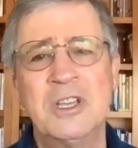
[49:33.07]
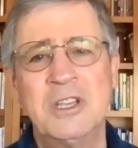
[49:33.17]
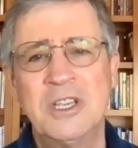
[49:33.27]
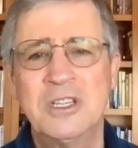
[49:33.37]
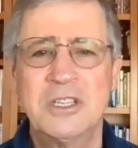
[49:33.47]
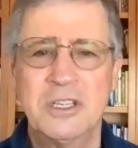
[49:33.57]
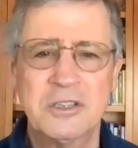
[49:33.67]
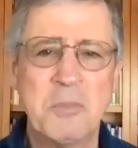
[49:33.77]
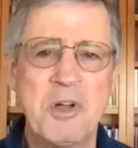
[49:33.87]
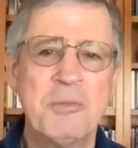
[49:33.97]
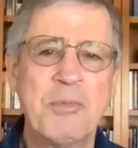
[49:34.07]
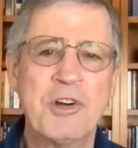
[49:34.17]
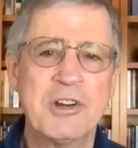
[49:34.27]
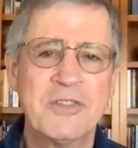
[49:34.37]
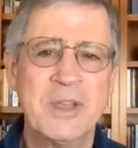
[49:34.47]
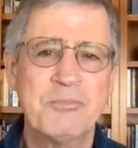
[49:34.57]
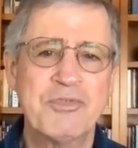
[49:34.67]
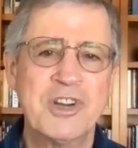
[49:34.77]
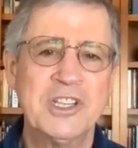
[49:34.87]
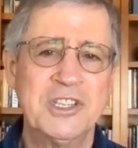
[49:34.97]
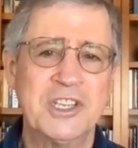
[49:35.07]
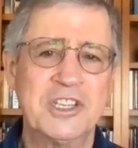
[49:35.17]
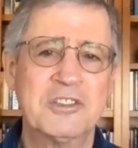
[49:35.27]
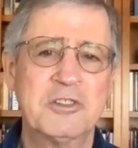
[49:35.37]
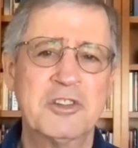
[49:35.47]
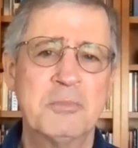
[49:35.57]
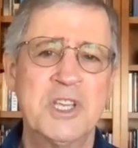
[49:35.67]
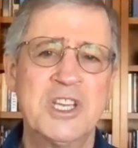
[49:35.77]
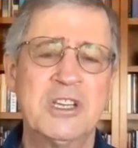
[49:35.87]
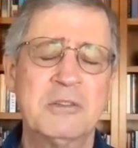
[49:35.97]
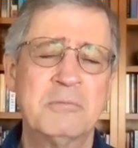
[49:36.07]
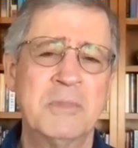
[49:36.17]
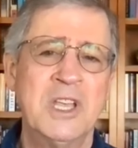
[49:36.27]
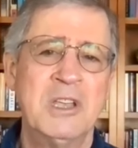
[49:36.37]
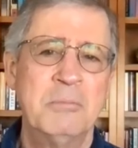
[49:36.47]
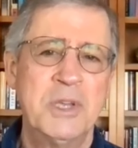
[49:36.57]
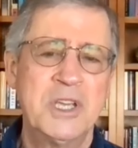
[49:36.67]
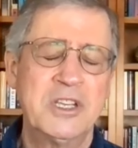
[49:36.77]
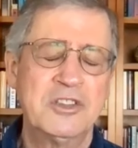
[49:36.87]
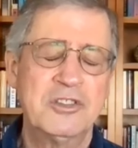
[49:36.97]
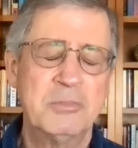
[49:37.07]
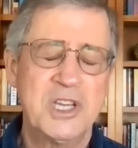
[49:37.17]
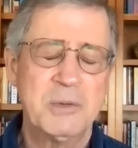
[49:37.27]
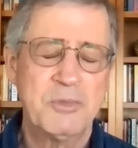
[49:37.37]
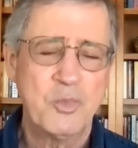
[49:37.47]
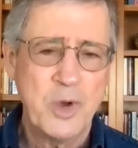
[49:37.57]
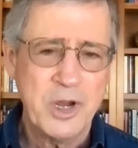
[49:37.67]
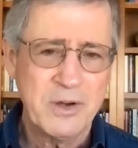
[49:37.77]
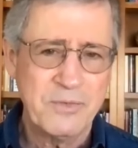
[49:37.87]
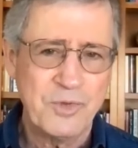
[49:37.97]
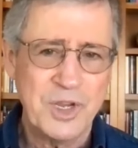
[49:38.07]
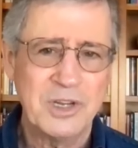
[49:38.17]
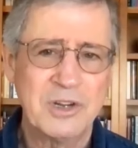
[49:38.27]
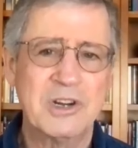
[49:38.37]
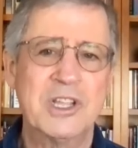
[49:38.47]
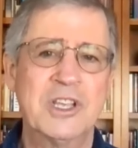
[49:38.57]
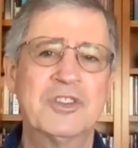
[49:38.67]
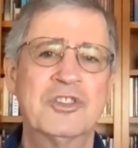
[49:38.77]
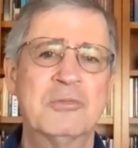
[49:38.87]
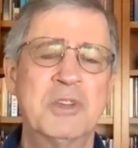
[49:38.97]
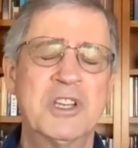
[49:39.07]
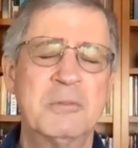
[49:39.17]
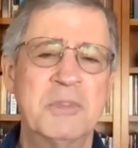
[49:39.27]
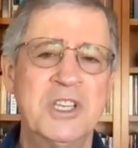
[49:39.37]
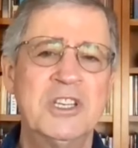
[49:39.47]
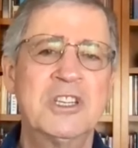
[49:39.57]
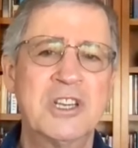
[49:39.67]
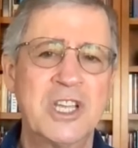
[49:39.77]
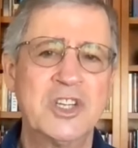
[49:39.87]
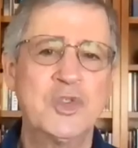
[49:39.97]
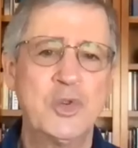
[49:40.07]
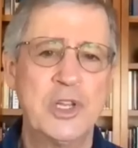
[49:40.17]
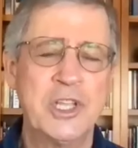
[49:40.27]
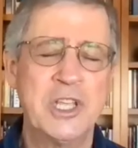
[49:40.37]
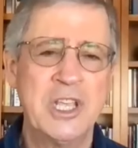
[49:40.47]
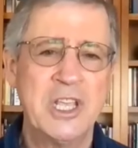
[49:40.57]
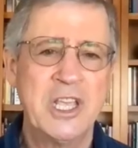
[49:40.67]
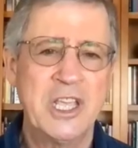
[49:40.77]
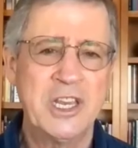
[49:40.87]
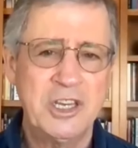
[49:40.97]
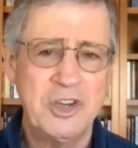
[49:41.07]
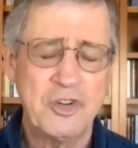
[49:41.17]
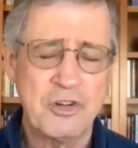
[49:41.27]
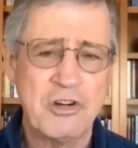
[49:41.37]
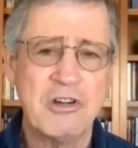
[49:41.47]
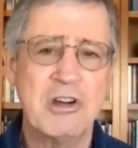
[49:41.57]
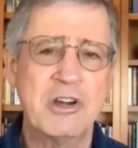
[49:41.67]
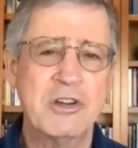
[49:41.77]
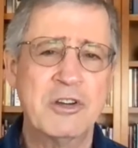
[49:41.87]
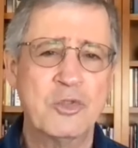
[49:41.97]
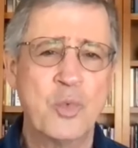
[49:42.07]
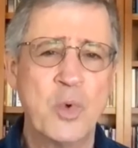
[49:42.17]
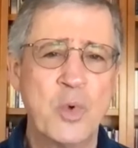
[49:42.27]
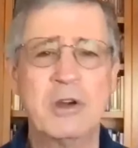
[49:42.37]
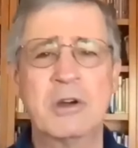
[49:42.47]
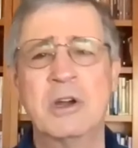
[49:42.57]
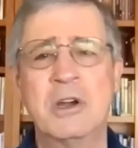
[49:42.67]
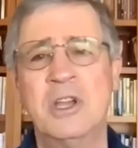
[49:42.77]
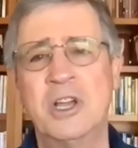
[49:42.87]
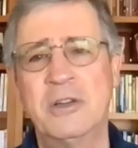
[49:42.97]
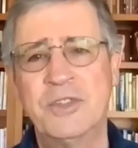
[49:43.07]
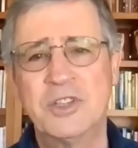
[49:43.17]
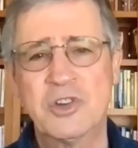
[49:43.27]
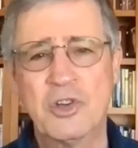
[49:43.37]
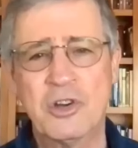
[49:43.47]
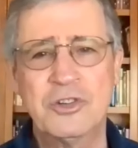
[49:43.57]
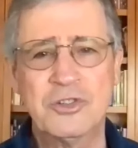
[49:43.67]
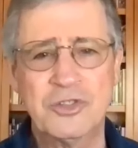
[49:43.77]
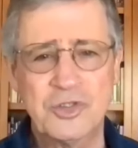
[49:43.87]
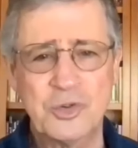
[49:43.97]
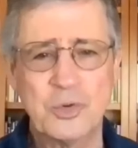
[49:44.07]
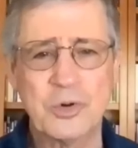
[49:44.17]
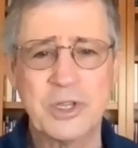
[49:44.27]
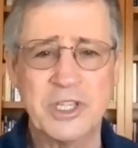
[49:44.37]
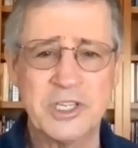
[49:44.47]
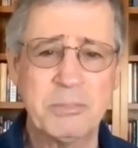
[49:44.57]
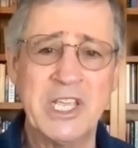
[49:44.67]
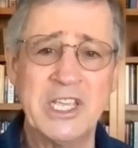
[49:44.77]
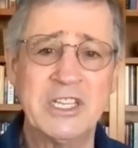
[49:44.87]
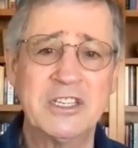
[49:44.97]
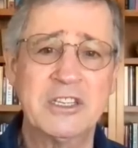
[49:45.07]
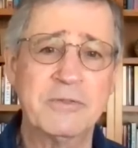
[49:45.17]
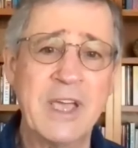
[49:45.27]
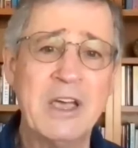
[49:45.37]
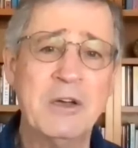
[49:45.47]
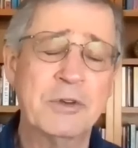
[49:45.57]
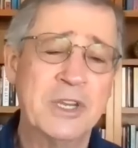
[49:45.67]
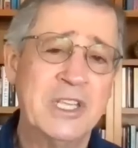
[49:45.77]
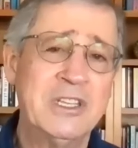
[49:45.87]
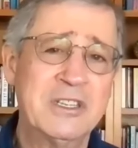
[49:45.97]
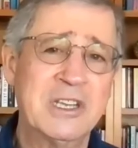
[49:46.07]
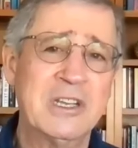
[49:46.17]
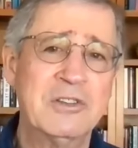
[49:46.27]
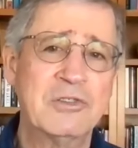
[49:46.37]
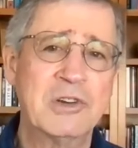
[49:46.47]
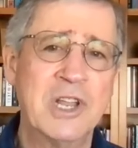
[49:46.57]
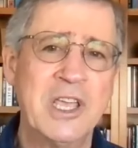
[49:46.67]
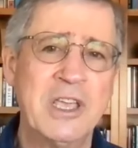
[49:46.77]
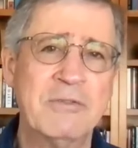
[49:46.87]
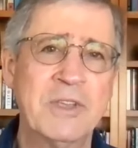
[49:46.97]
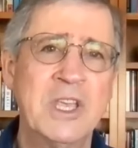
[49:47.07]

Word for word: is a small part of that process to become, because to become aware of reincarnation, to become intellectually and in your heart aware of this larger story that's playing itself out inside your life.